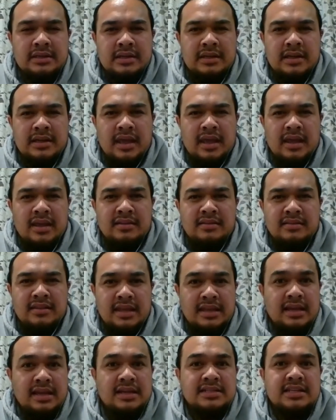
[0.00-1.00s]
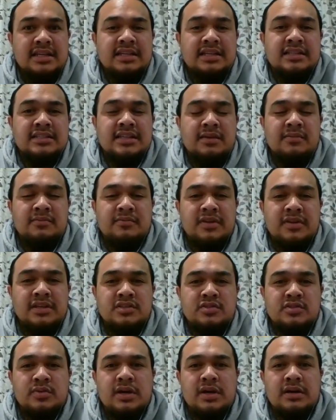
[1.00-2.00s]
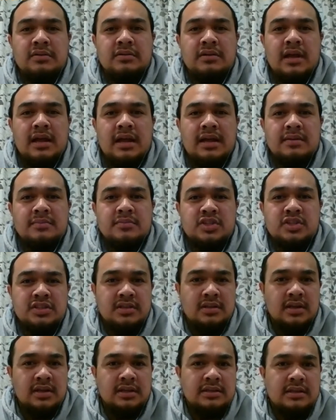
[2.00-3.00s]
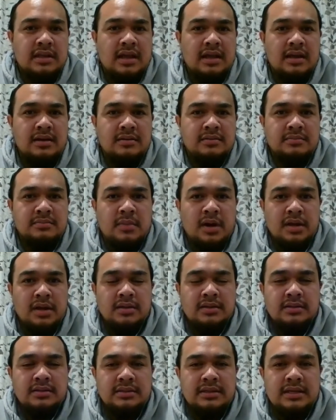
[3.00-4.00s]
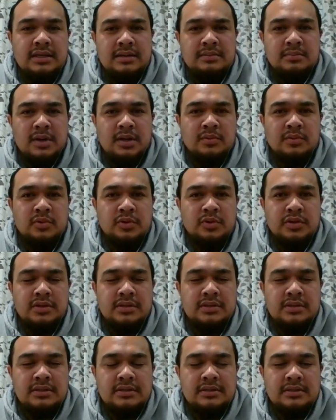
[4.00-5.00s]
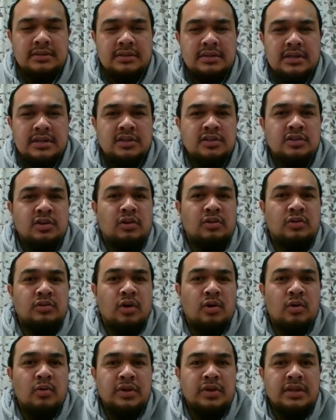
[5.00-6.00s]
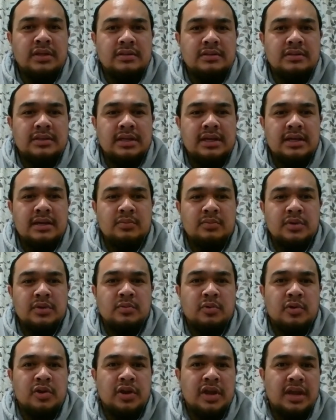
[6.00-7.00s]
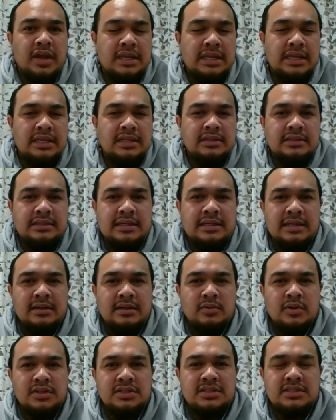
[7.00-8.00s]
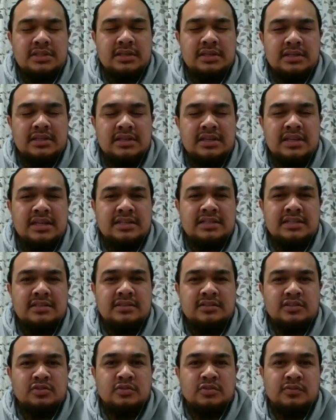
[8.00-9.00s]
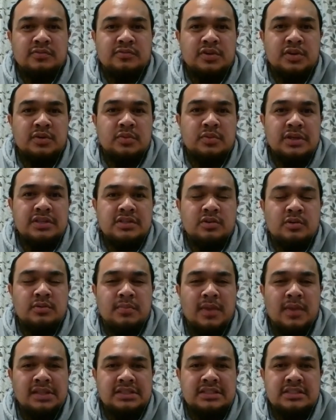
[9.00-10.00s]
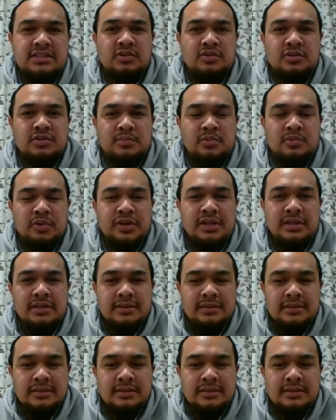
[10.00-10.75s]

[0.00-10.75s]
and they are saying the same thing as well. Just like my work, not knowing where we're heading, what the next 2-3 weeks or months is going to bring.